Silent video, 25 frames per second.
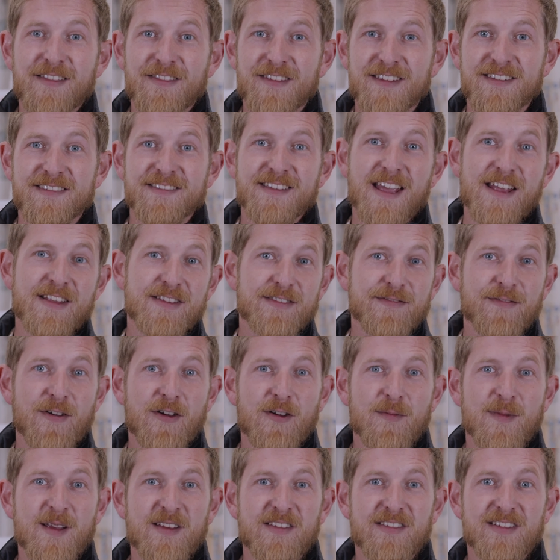this dense
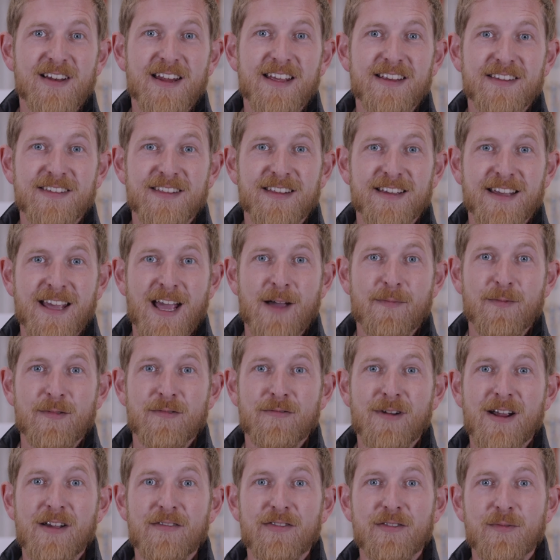foam insulates the gap
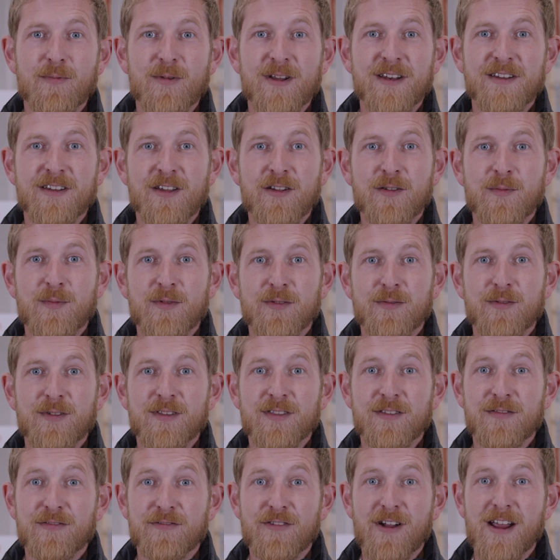around the window between
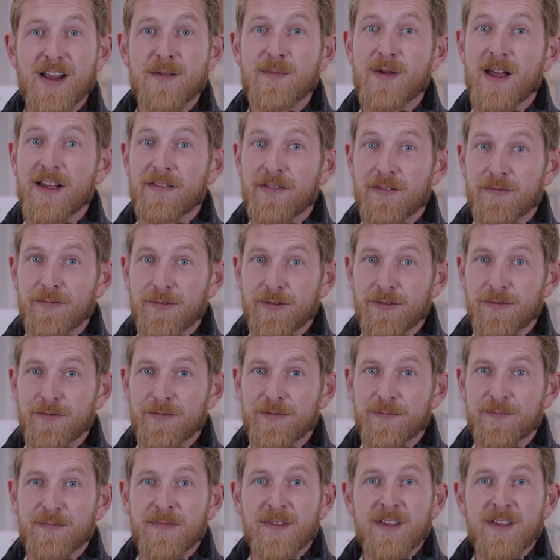the frame and the roof